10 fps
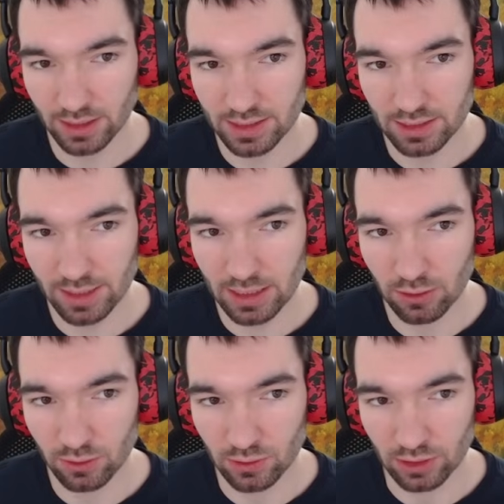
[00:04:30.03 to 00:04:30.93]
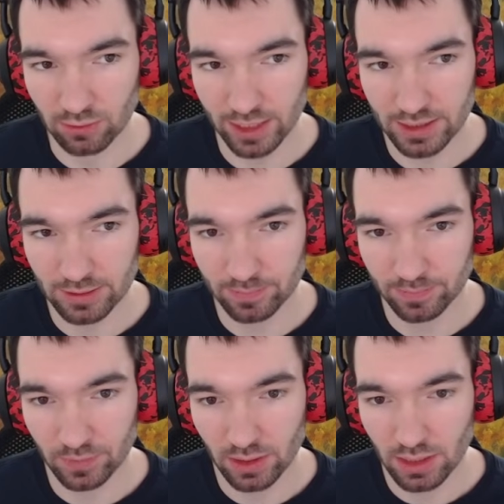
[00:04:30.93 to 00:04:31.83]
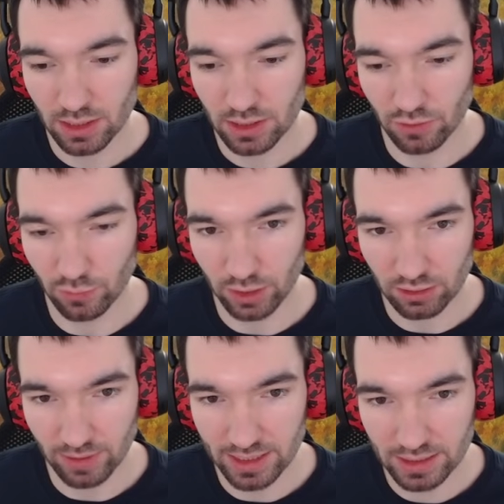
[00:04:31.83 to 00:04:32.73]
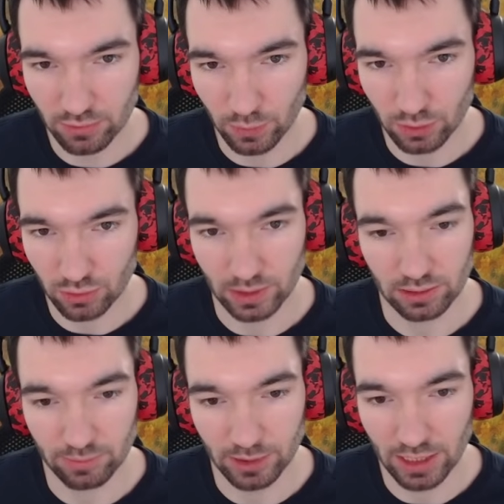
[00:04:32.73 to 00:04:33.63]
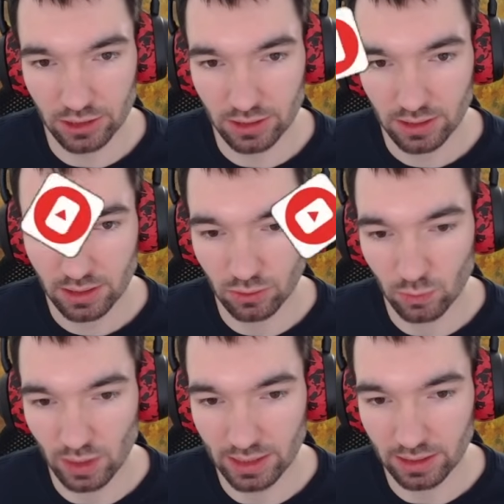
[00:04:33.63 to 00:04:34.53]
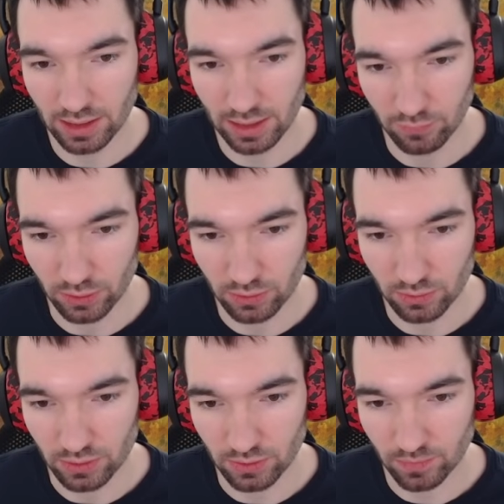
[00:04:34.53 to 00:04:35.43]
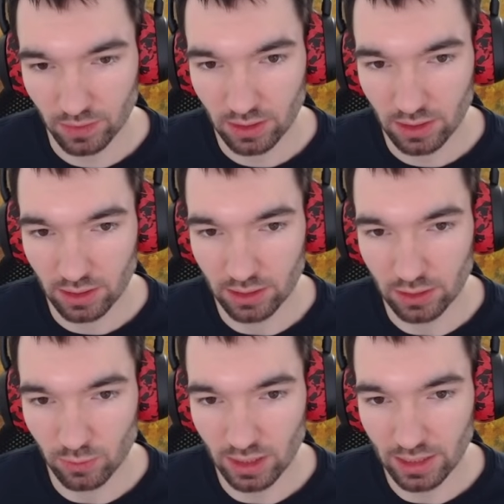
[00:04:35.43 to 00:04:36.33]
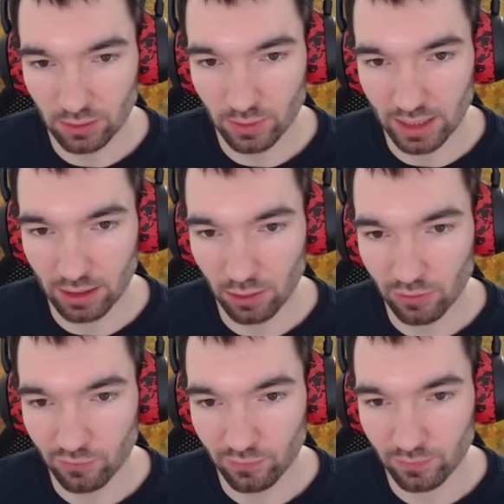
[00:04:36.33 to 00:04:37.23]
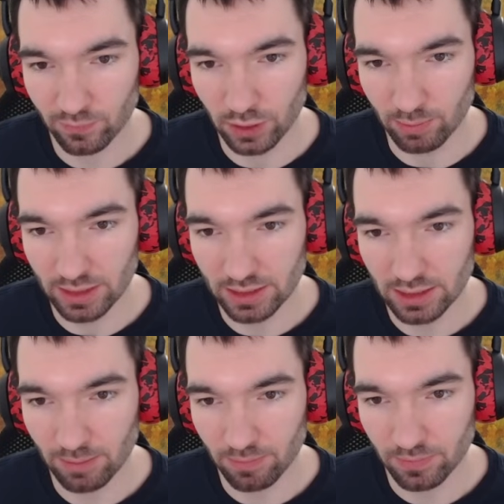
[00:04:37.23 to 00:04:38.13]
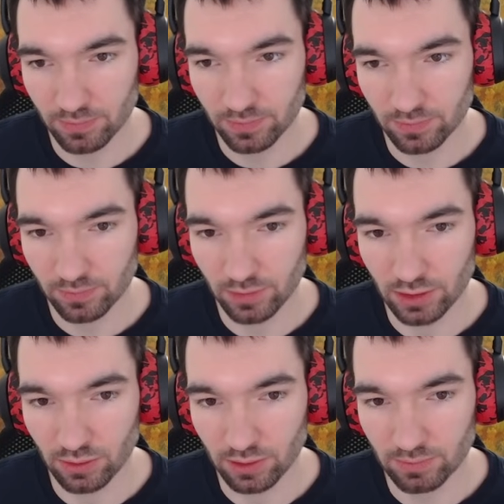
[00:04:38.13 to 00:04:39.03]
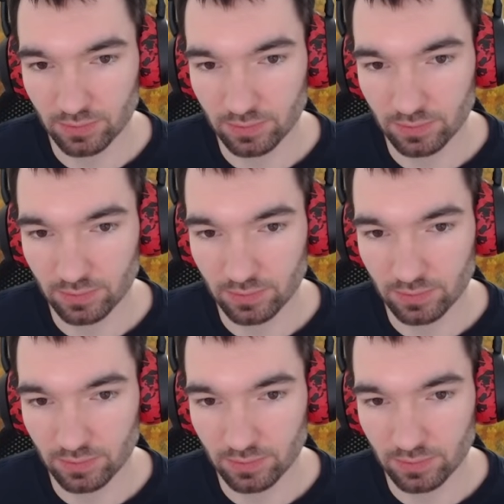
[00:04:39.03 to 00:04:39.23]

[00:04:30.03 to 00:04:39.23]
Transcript: Let's quickly go to the traits. So for the traits, you want to run Domination, Dueling and Virtuoso. In Dueling, you get a lot of vulnerability up with your